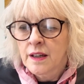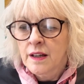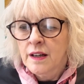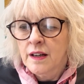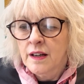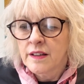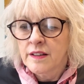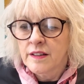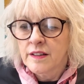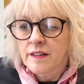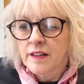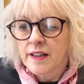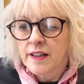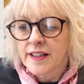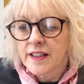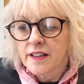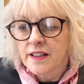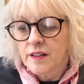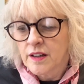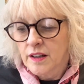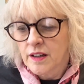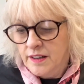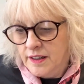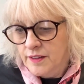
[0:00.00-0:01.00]
And
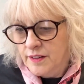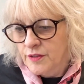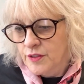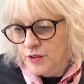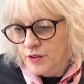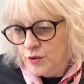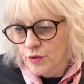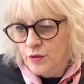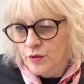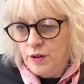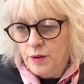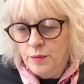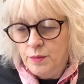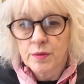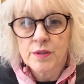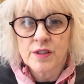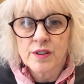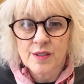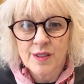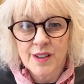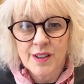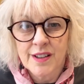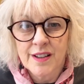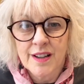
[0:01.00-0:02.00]
I left the door open
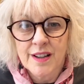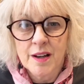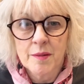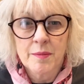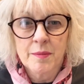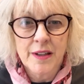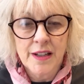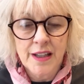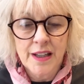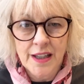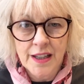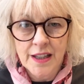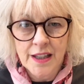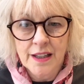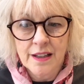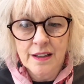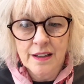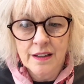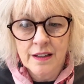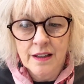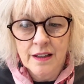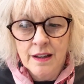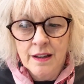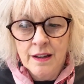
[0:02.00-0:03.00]
so he could come in
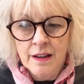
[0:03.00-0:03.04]
here.